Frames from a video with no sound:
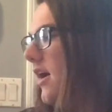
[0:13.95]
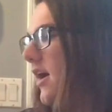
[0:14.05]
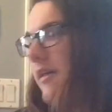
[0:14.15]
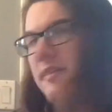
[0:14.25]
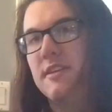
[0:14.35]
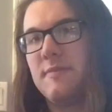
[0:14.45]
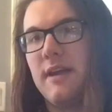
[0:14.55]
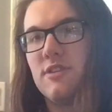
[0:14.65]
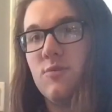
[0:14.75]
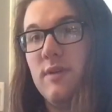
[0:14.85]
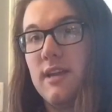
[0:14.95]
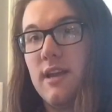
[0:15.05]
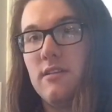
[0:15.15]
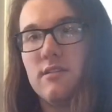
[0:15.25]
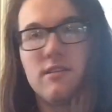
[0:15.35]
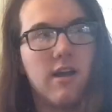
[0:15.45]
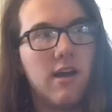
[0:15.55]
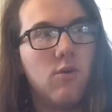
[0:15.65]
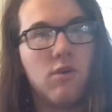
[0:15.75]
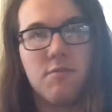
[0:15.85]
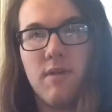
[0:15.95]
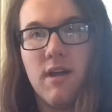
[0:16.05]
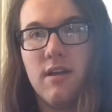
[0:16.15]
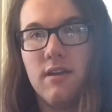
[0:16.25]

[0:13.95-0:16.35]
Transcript: uh, this past weekend uh, with my